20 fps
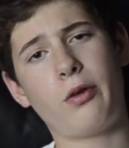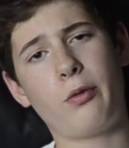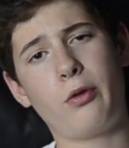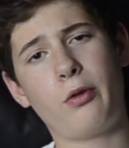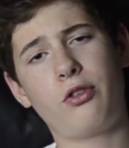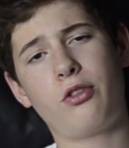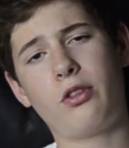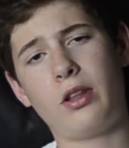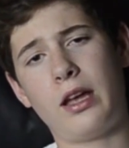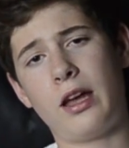I
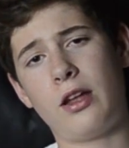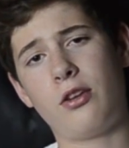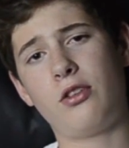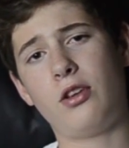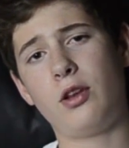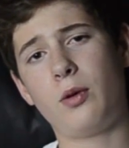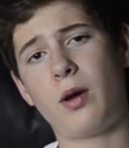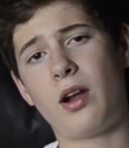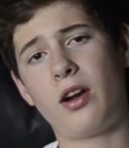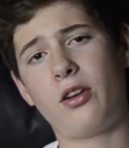wish they had
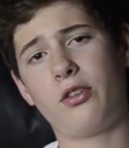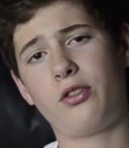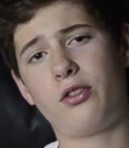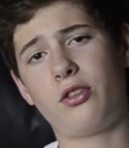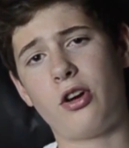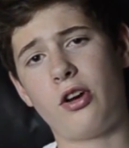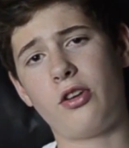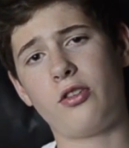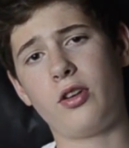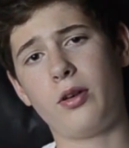Qi wireless
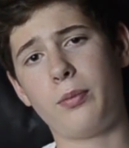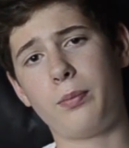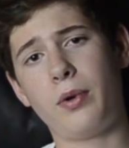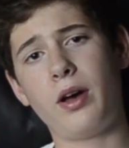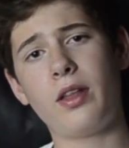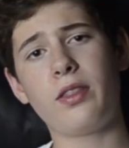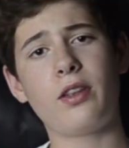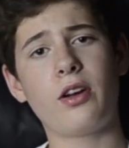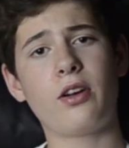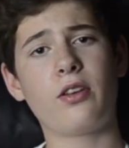charging,
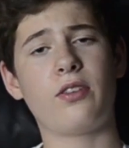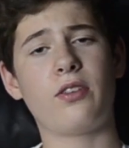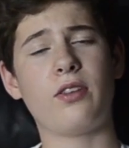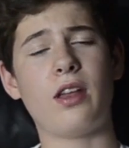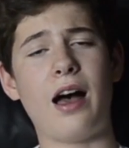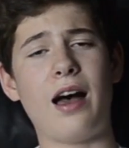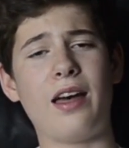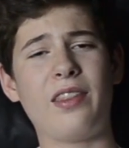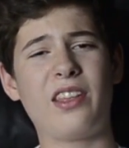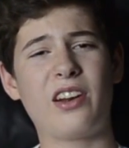but there's
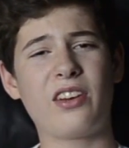not.